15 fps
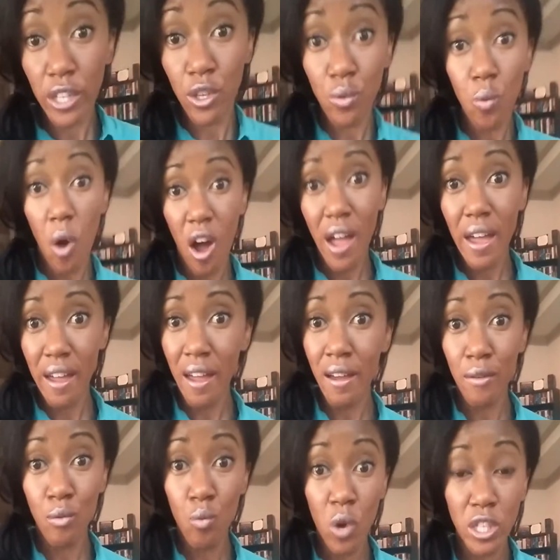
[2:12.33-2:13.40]
you want
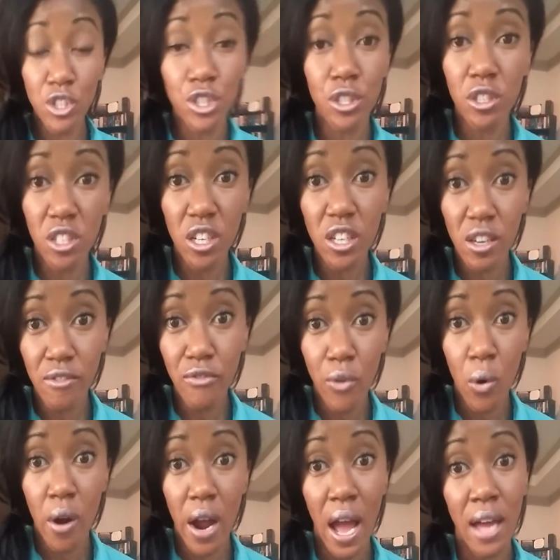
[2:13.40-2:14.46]
and what you're looking
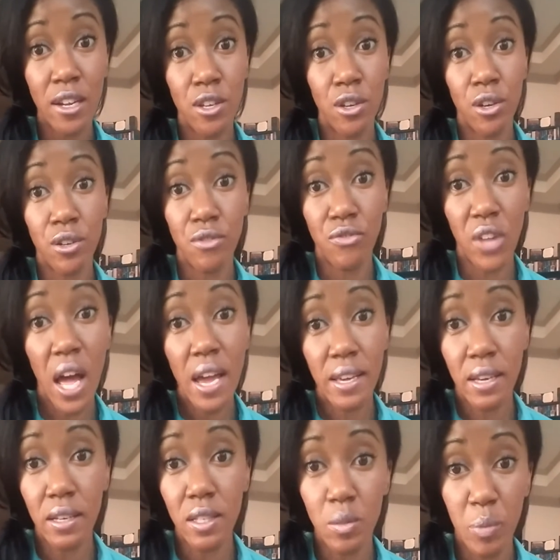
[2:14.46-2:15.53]
for out of your
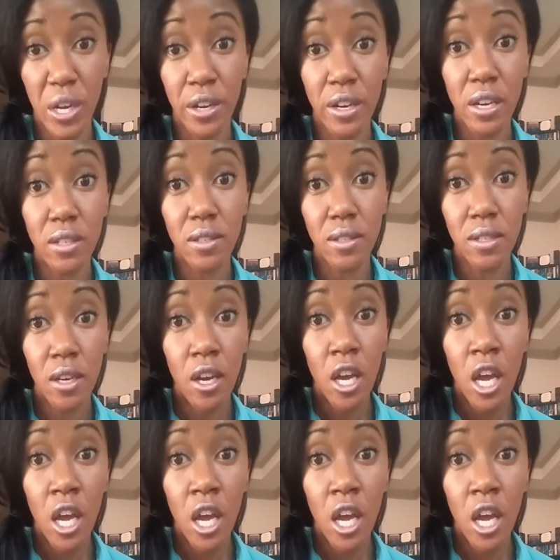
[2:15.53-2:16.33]
flying experience.